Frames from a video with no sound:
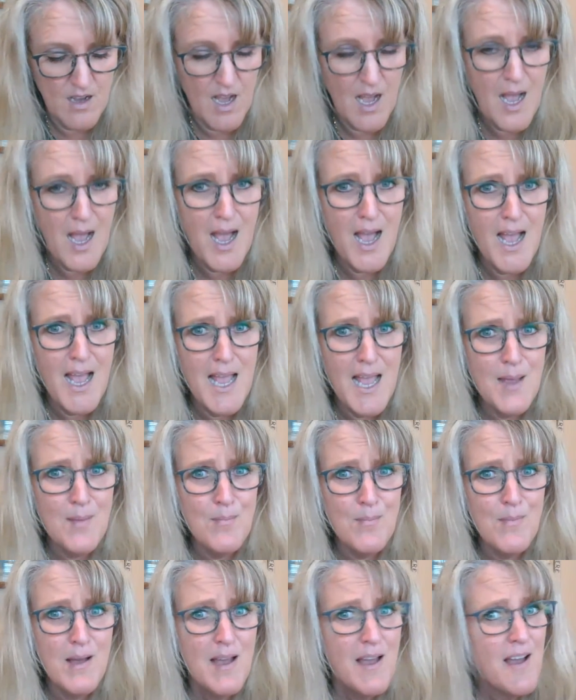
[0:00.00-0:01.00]

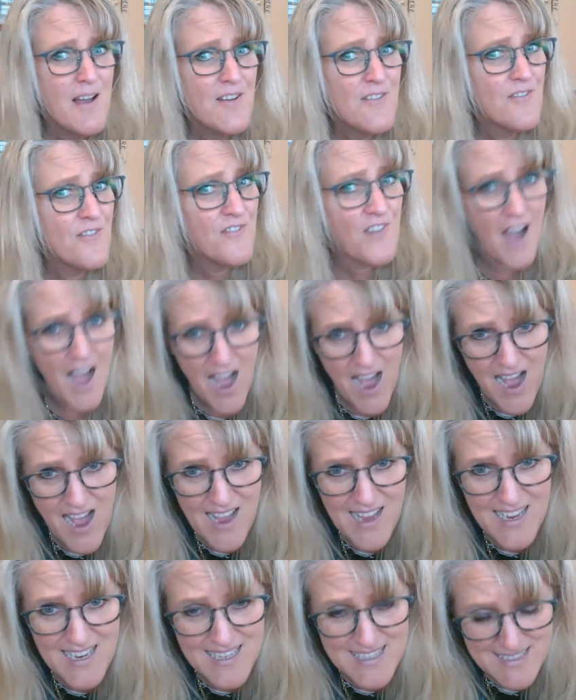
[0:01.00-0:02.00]
"I'm
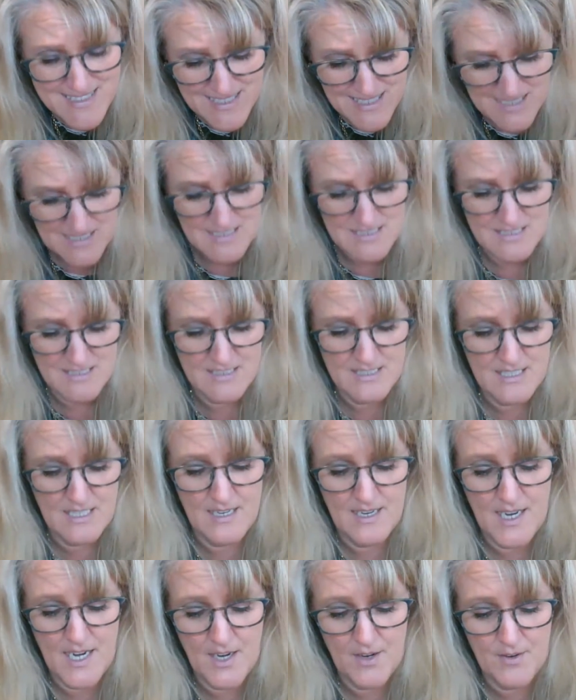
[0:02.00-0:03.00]
fine," said
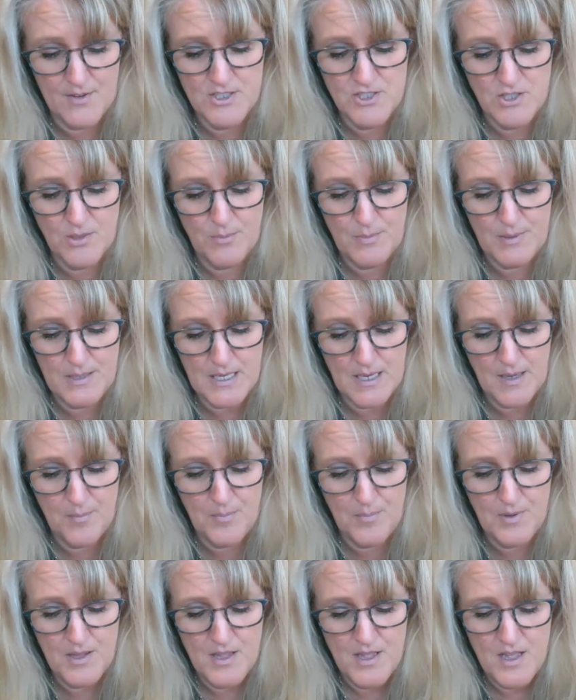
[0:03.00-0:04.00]
Harry, jumping up.
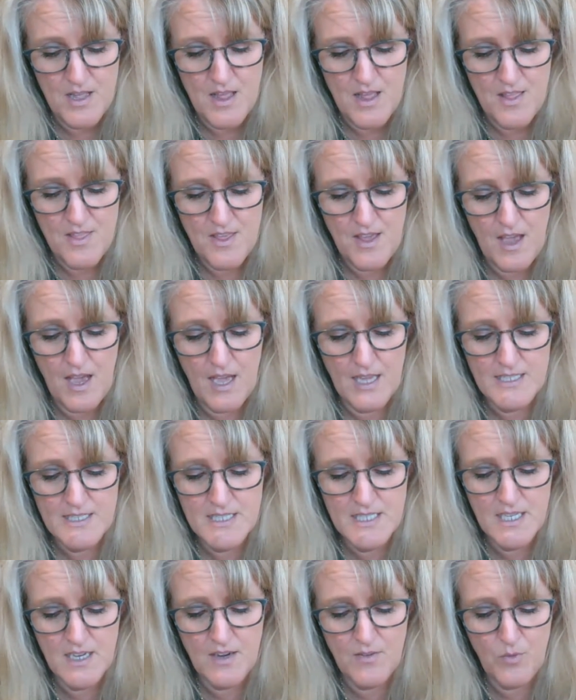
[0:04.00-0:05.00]
The
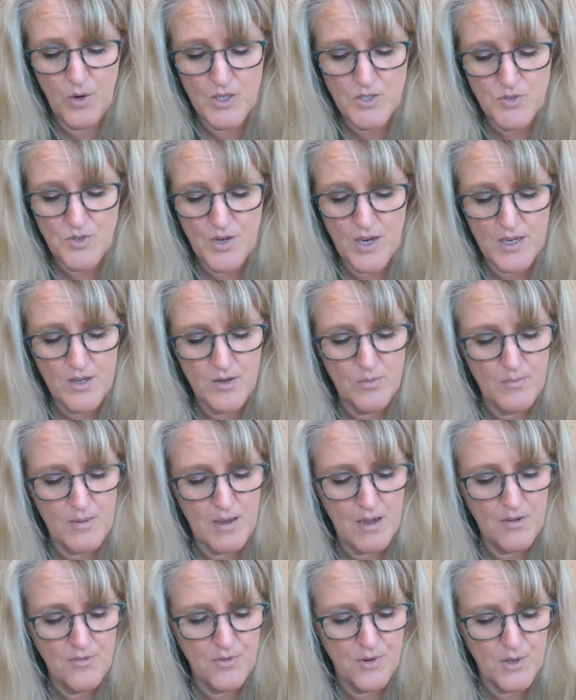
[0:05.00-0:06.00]
idea of what Draco
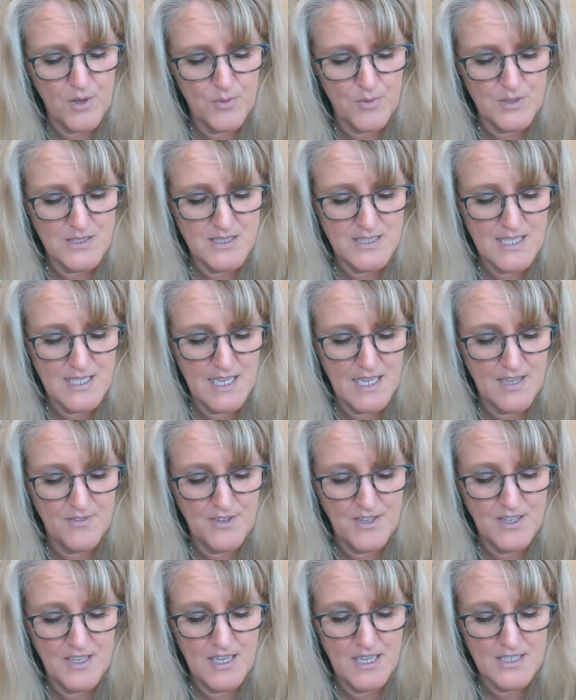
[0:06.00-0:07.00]
Malfoy would say if
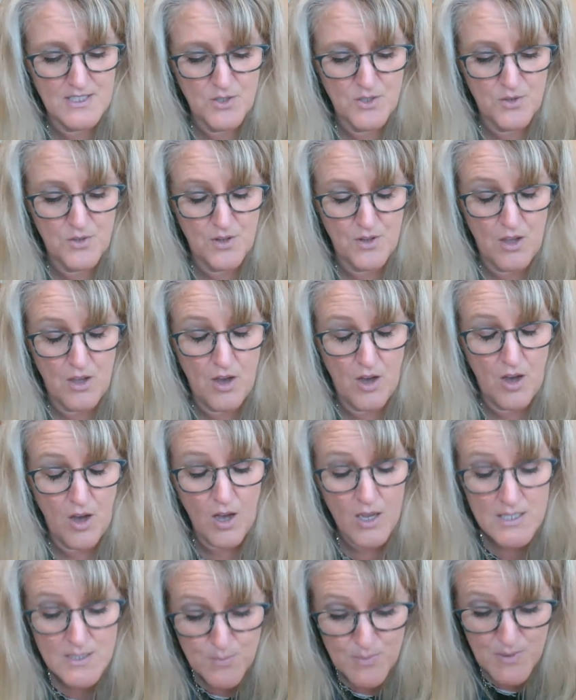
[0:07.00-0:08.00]
he had to go to the
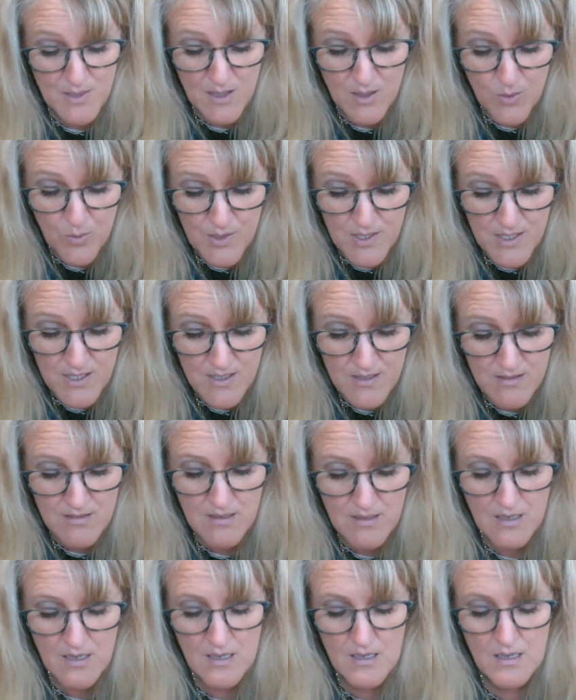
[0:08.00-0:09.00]
hospital wing,
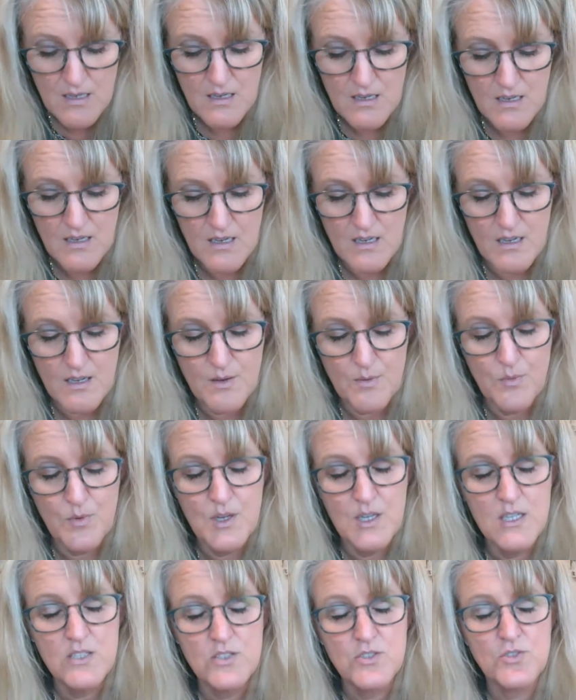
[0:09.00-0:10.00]

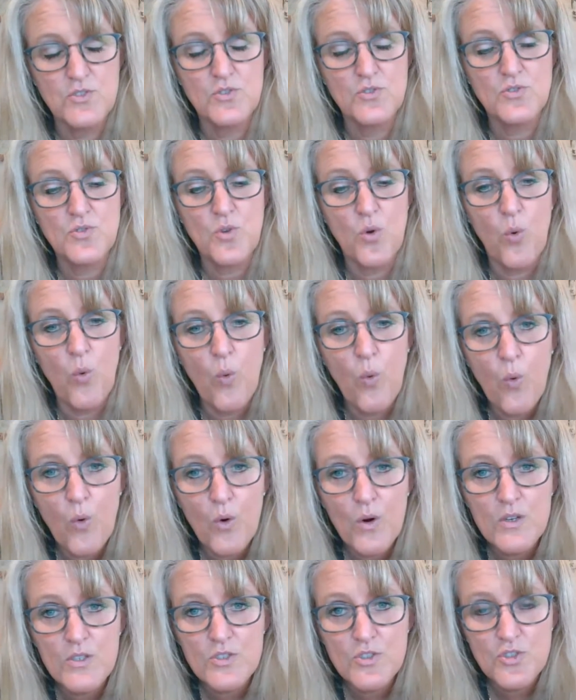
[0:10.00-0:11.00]
was
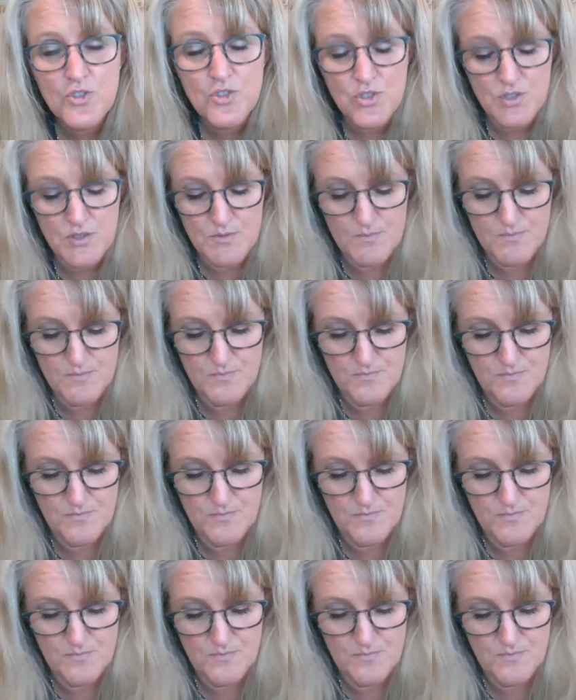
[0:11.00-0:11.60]
torture.